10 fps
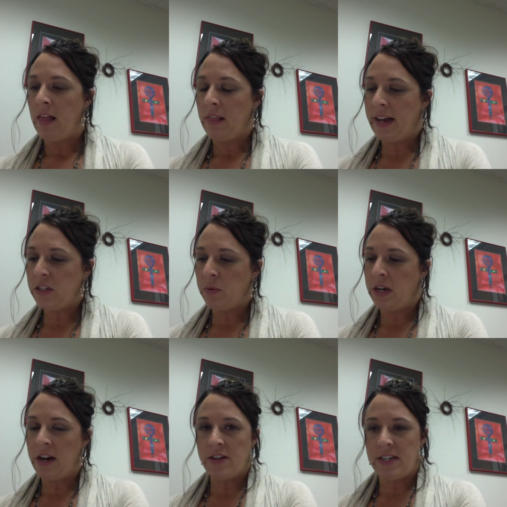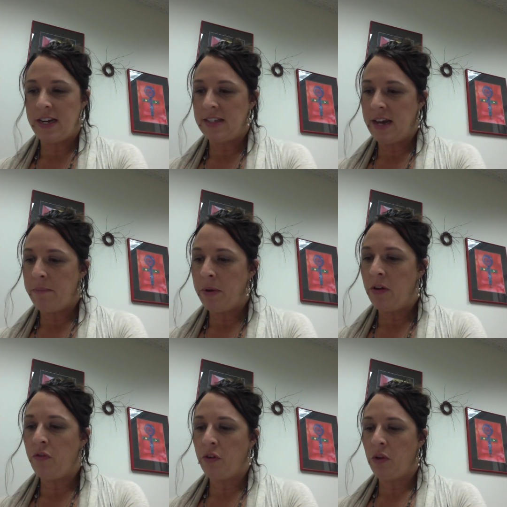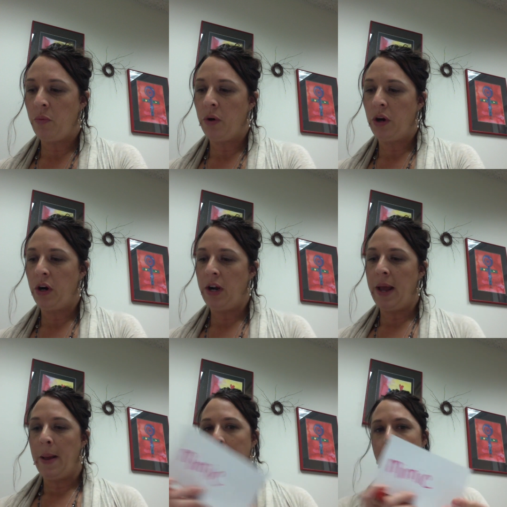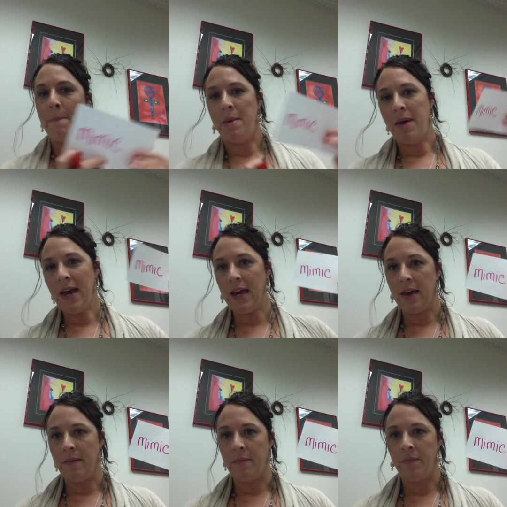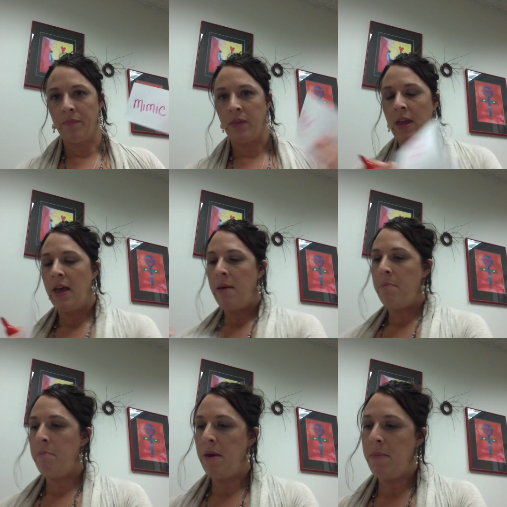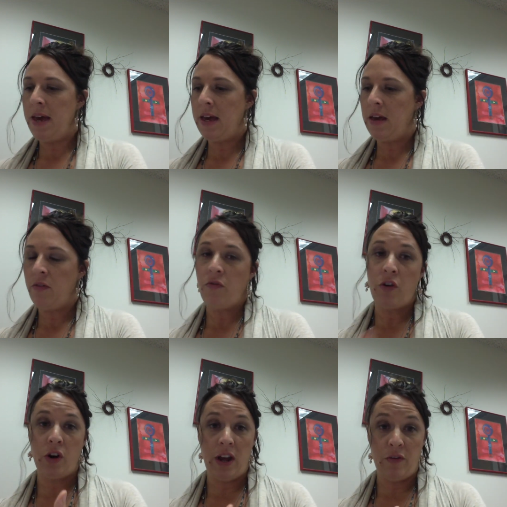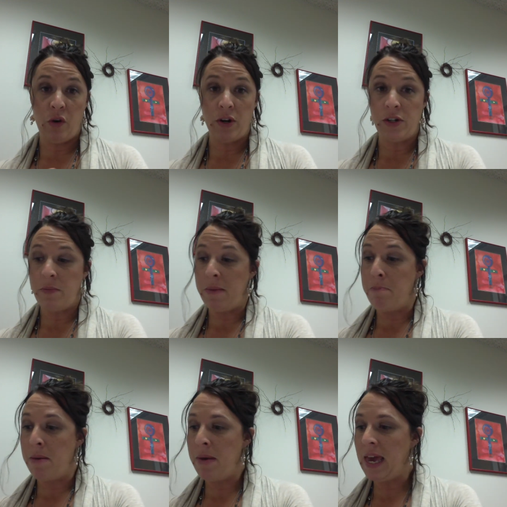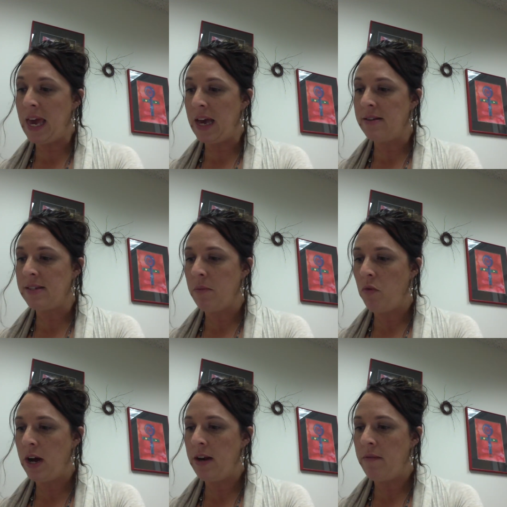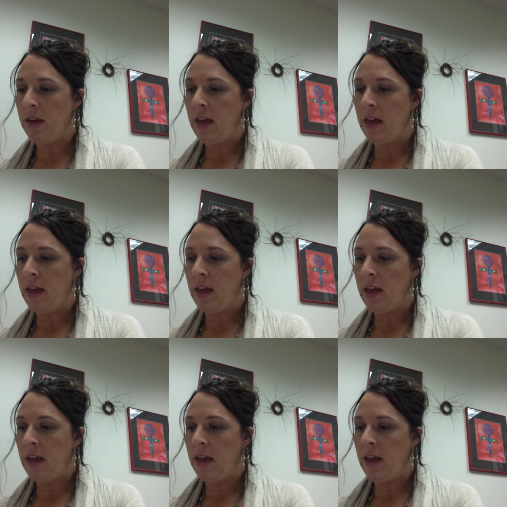Last word here is an example for the word mimic. Mimic, for if you're going to be mimicking someone.